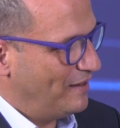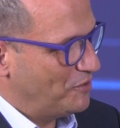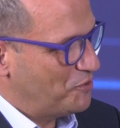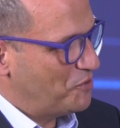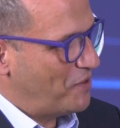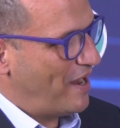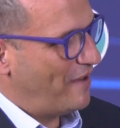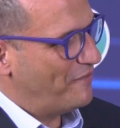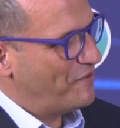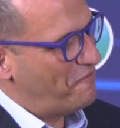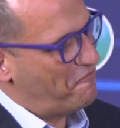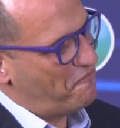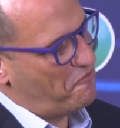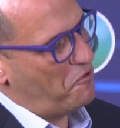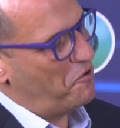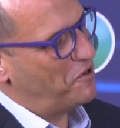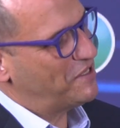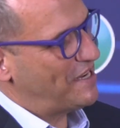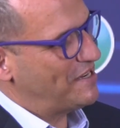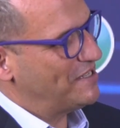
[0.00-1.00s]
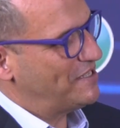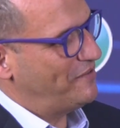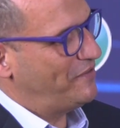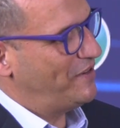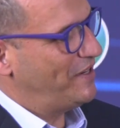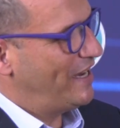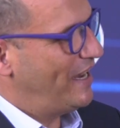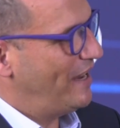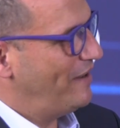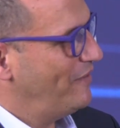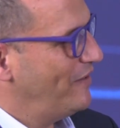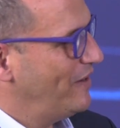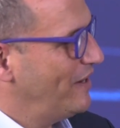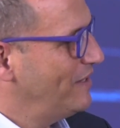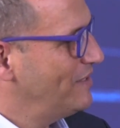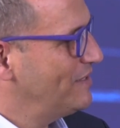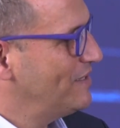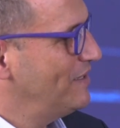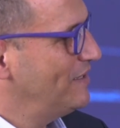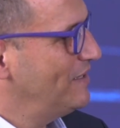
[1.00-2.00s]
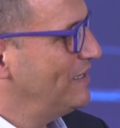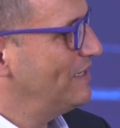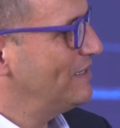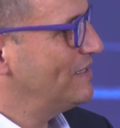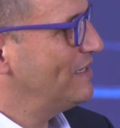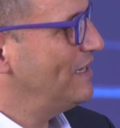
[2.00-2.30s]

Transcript: to have the first scientific evidence in these